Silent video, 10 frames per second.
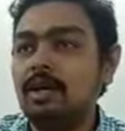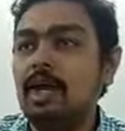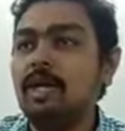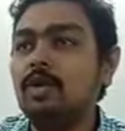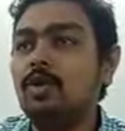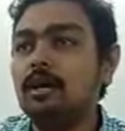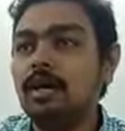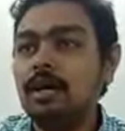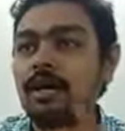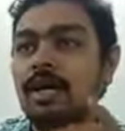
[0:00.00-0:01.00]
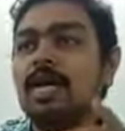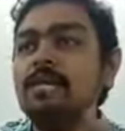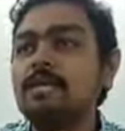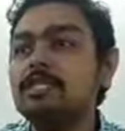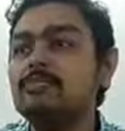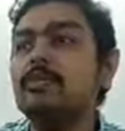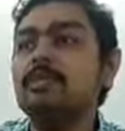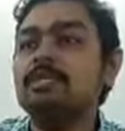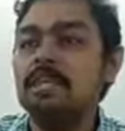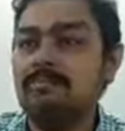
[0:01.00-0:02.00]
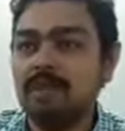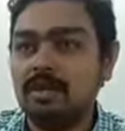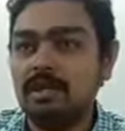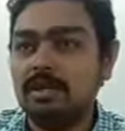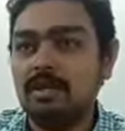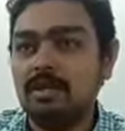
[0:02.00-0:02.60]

I took 9 months for my CA final.